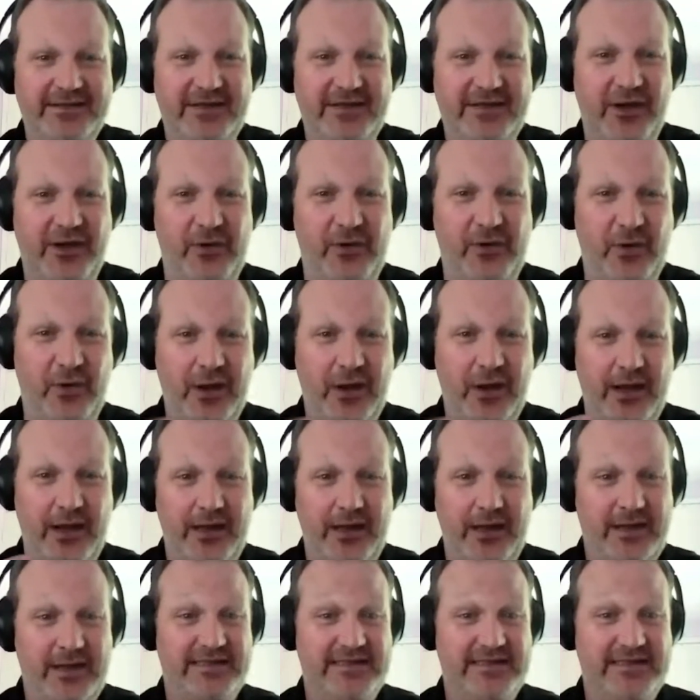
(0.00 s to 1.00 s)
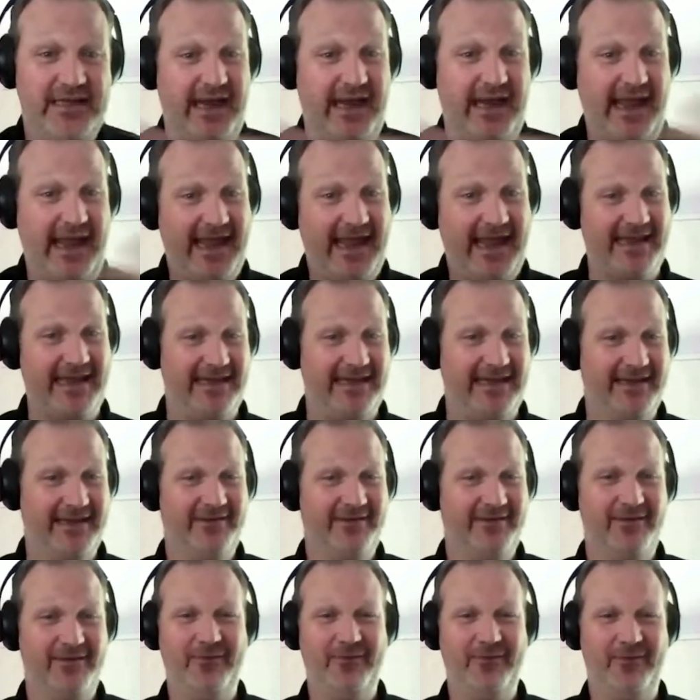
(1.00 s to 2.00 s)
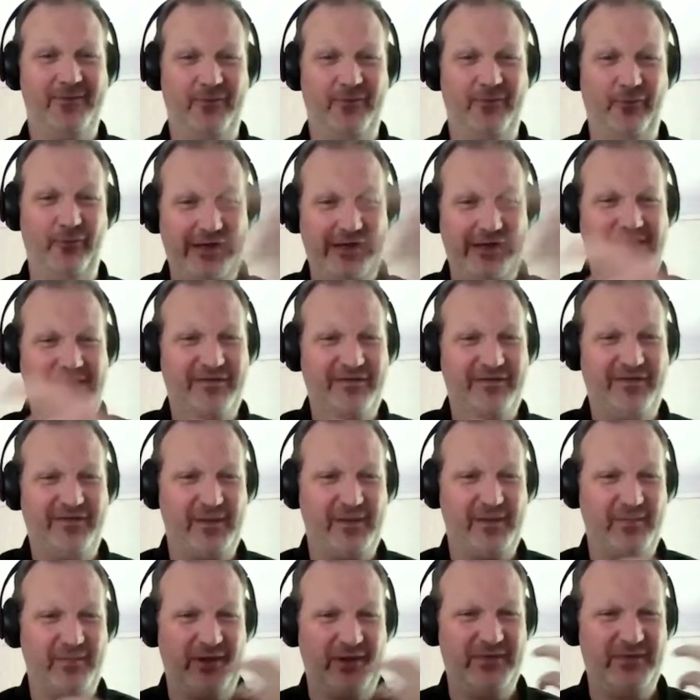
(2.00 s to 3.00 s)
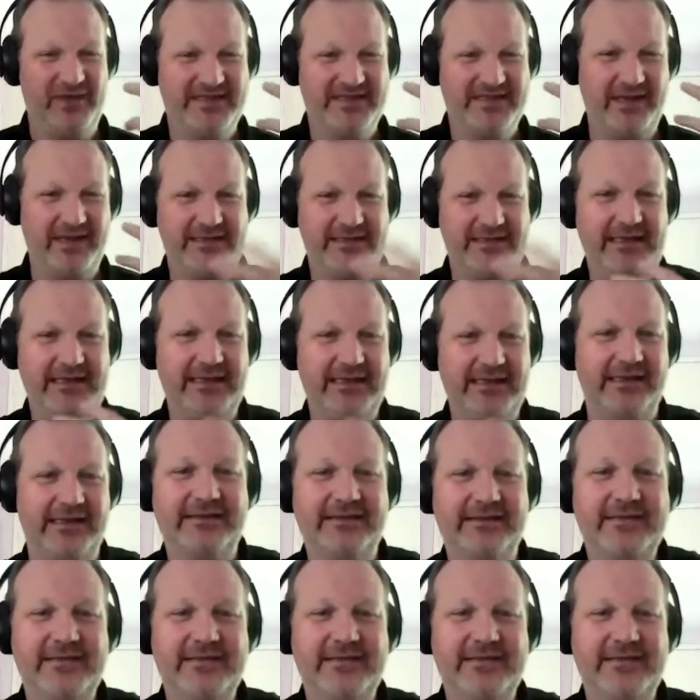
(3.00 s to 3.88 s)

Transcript: So said, hey, what do you think about this idea?